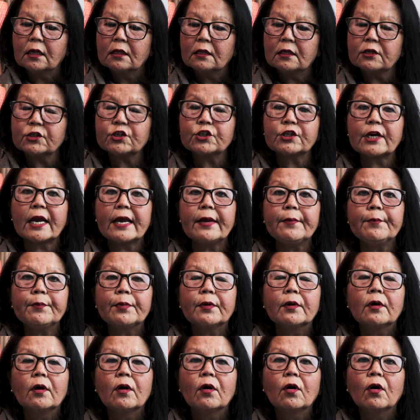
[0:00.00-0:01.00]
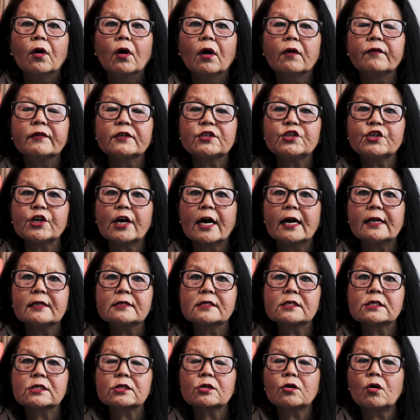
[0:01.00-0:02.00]
the shape of a
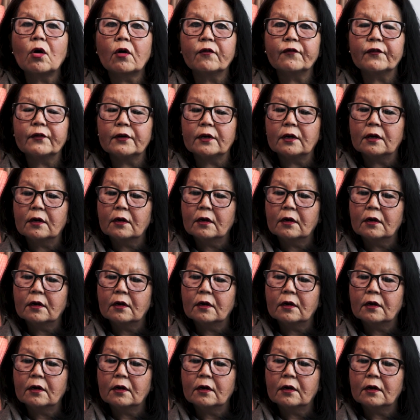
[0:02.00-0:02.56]
child's coffin.